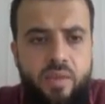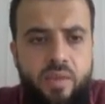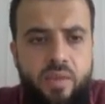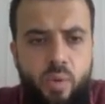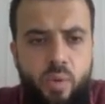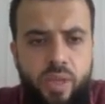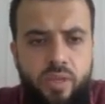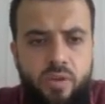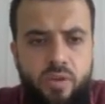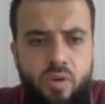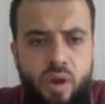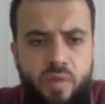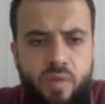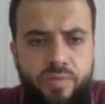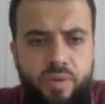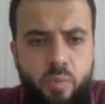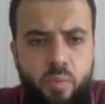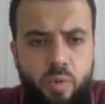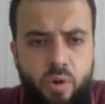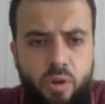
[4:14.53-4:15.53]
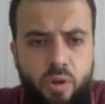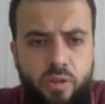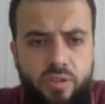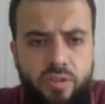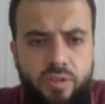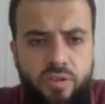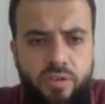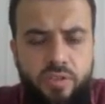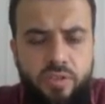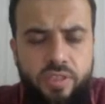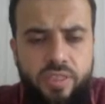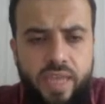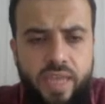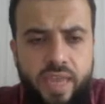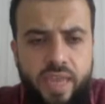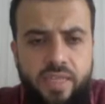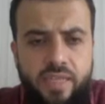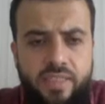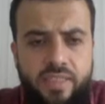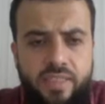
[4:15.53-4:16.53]
The Window of the World
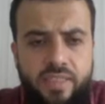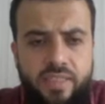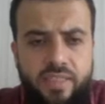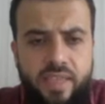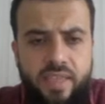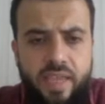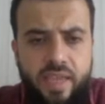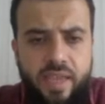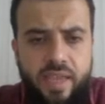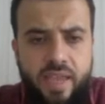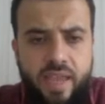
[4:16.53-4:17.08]
contains